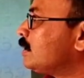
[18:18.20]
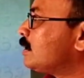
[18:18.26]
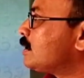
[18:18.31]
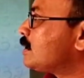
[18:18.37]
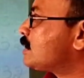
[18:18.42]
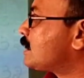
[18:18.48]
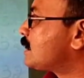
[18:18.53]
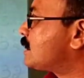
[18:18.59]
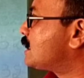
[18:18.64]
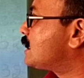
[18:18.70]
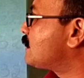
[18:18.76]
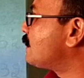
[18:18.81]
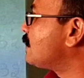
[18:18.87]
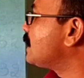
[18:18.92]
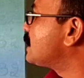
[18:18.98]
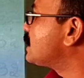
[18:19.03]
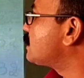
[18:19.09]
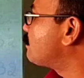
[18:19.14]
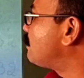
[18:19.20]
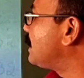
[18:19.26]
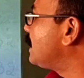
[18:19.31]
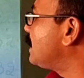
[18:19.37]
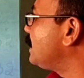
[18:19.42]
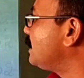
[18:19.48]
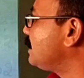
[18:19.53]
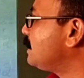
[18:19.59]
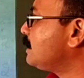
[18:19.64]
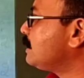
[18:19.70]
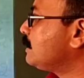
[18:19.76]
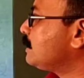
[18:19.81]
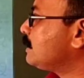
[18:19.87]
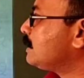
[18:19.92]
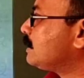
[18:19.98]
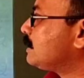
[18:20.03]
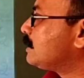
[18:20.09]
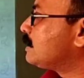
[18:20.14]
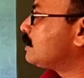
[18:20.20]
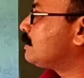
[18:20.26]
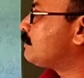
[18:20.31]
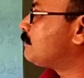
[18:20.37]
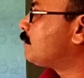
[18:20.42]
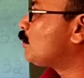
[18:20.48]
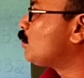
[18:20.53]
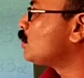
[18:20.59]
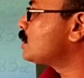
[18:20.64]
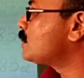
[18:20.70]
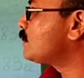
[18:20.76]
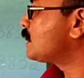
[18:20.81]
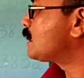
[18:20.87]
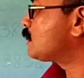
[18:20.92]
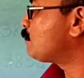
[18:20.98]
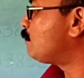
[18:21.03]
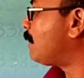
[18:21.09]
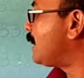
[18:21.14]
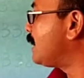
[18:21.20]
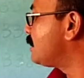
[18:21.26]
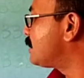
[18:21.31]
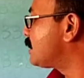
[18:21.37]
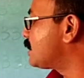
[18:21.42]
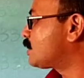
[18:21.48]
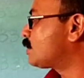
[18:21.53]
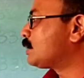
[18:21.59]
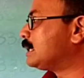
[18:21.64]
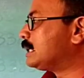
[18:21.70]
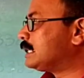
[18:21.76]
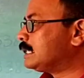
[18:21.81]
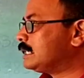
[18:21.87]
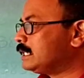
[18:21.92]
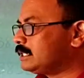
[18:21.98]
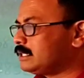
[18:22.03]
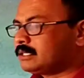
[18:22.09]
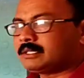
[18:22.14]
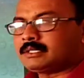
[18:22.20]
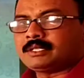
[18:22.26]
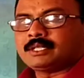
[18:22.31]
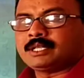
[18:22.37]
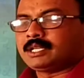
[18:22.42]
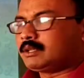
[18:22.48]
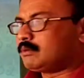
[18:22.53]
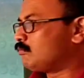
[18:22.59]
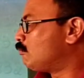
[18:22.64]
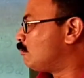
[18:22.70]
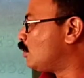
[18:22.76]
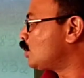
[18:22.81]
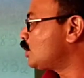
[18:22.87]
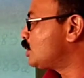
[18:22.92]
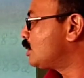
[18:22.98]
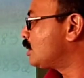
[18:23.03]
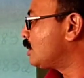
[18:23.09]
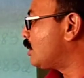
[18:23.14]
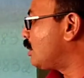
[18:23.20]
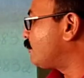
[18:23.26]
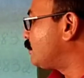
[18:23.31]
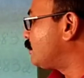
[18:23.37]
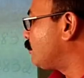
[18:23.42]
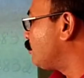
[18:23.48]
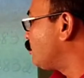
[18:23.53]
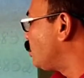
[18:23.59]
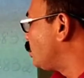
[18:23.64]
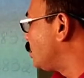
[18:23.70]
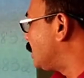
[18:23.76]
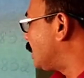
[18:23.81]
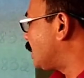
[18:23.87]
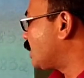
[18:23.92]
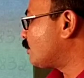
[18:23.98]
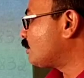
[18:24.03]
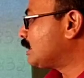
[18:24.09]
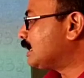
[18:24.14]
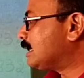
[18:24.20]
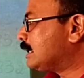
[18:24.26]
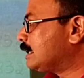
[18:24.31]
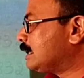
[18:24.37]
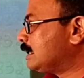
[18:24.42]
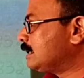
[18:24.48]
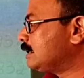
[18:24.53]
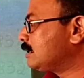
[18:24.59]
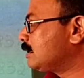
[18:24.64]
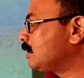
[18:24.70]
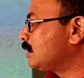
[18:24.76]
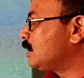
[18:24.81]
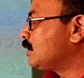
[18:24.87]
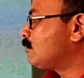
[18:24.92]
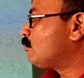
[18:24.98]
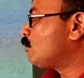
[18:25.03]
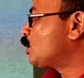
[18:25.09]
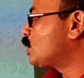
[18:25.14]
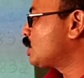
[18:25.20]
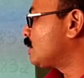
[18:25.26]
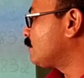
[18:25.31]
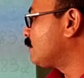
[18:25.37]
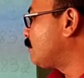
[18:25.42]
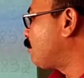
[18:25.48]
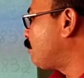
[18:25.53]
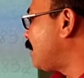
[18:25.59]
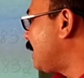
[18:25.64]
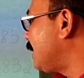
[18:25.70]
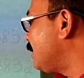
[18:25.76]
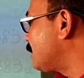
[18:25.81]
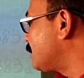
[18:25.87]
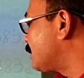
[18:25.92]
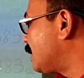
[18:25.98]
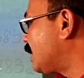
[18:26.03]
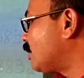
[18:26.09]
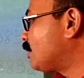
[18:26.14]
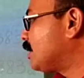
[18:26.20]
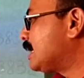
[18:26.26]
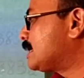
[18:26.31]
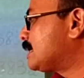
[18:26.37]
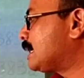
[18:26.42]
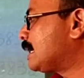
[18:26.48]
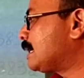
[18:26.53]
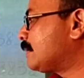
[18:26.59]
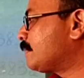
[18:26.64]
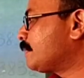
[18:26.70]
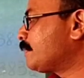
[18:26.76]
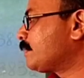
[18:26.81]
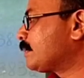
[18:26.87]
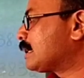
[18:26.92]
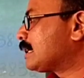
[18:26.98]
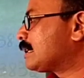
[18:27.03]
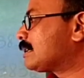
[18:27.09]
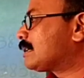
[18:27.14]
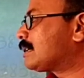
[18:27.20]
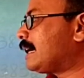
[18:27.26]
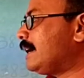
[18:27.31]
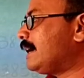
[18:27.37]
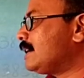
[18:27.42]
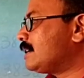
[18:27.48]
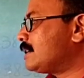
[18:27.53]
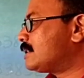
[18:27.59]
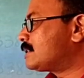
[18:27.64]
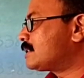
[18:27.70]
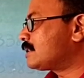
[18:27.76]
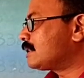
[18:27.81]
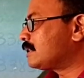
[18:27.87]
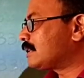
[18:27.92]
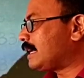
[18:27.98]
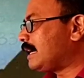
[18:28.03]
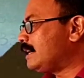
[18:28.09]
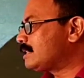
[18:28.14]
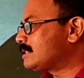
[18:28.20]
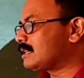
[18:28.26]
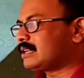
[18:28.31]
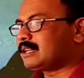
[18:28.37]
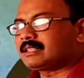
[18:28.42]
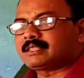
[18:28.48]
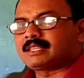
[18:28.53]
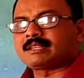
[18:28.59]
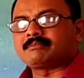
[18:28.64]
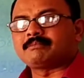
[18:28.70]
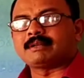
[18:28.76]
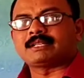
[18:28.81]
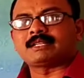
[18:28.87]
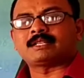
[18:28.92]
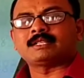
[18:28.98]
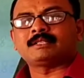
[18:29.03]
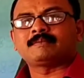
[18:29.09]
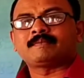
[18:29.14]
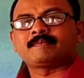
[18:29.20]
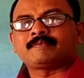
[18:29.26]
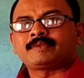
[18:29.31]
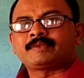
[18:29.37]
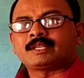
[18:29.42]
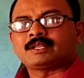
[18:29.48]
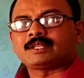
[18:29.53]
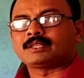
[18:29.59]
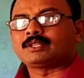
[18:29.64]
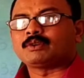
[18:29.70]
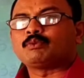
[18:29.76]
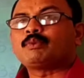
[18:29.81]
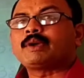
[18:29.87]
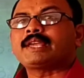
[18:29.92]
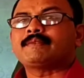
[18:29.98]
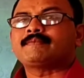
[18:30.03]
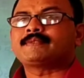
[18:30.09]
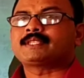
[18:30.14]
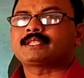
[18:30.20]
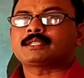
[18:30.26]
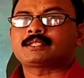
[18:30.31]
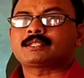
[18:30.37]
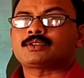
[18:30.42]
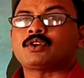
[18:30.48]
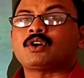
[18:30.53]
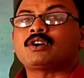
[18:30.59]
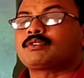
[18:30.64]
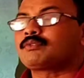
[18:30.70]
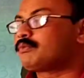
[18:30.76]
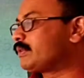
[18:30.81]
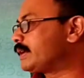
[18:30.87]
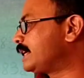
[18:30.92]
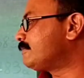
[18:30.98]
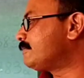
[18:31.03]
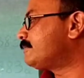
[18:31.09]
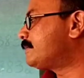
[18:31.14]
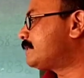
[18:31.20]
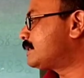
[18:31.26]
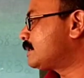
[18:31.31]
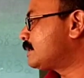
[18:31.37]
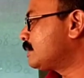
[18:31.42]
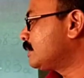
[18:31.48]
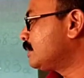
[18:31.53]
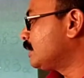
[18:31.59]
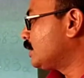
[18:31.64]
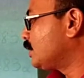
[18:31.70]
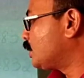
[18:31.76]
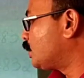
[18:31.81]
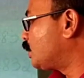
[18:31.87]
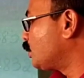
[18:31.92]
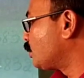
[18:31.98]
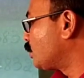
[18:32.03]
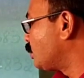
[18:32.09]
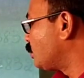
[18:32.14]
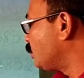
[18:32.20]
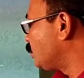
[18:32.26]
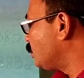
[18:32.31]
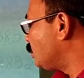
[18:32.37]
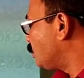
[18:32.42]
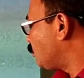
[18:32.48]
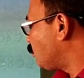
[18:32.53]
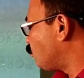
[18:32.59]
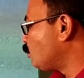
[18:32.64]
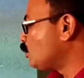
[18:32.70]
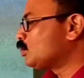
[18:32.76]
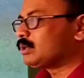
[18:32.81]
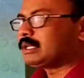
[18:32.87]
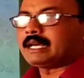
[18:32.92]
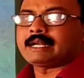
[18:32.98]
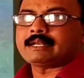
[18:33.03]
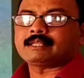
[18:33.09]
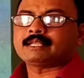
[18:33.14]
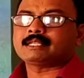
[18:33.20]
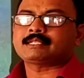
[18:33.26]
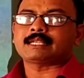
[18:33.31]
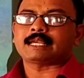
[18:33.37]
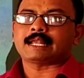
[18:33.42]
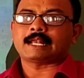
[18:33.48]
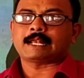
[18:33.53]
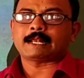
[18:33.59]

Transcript: Successfully explained the force which binds us to the earth, motion of the moon around the earth, motion of the planets around the sun, tides. Tides are nothing but the waves, strong waves due to moon and the sun.